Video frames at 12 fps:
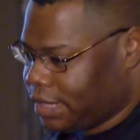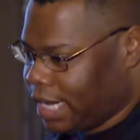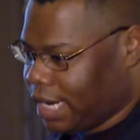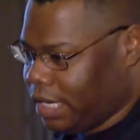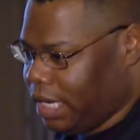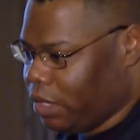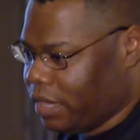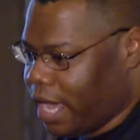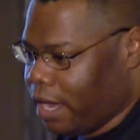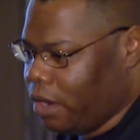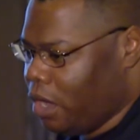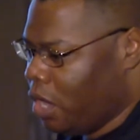technique
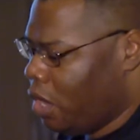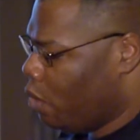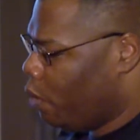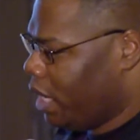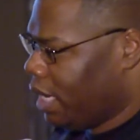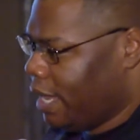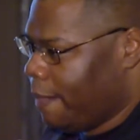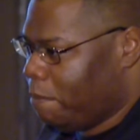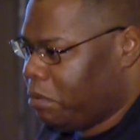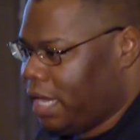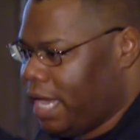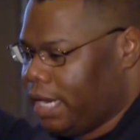that we can
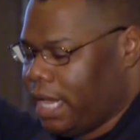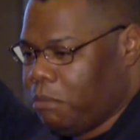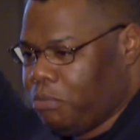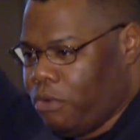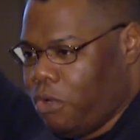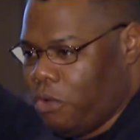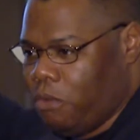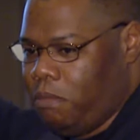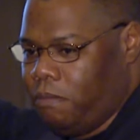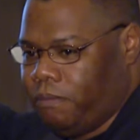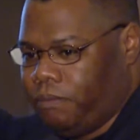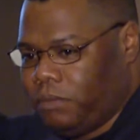implant a probe
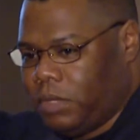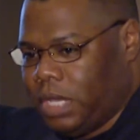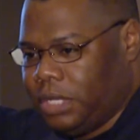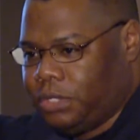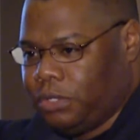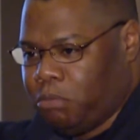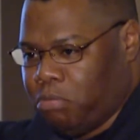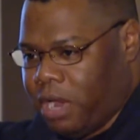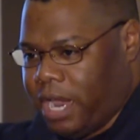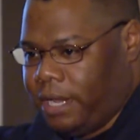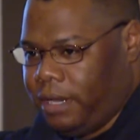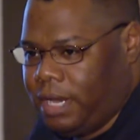into the
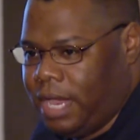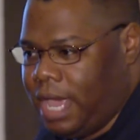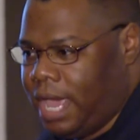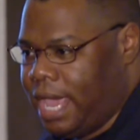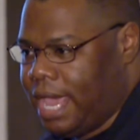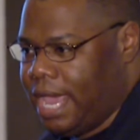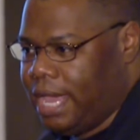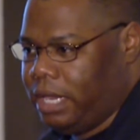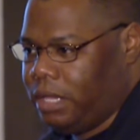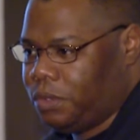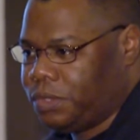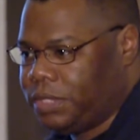brain, and
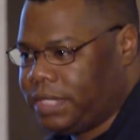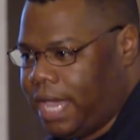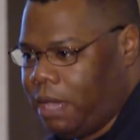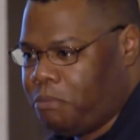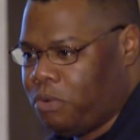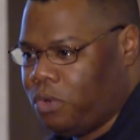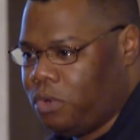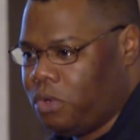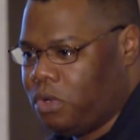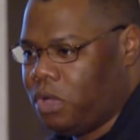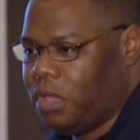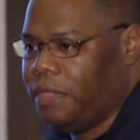it'll sample
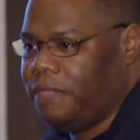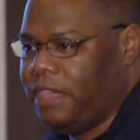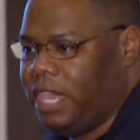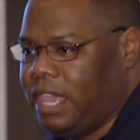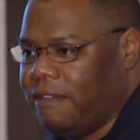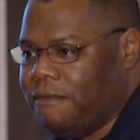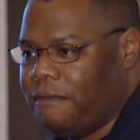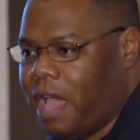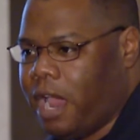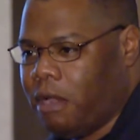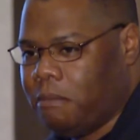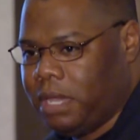the
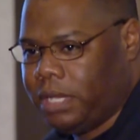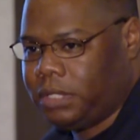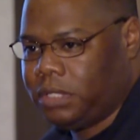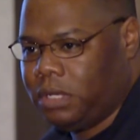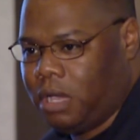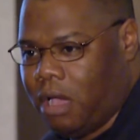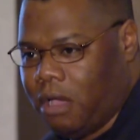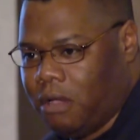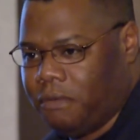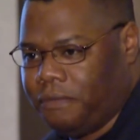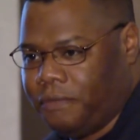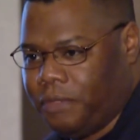environment
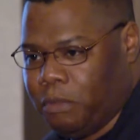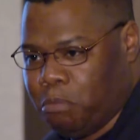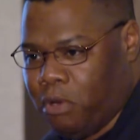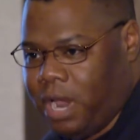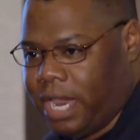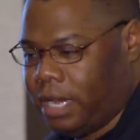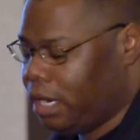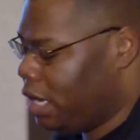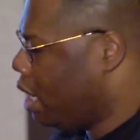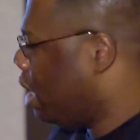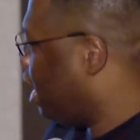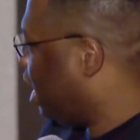of the brain.
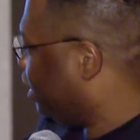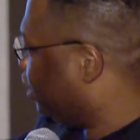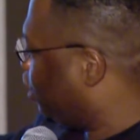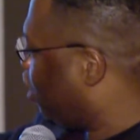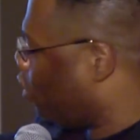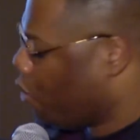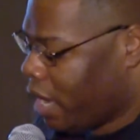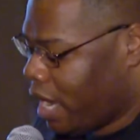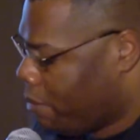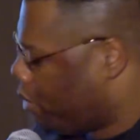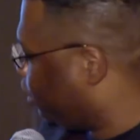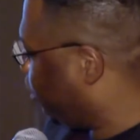And so we're
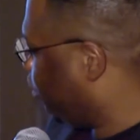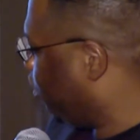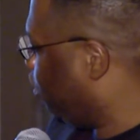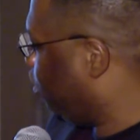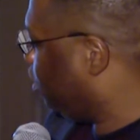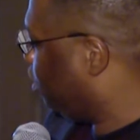able to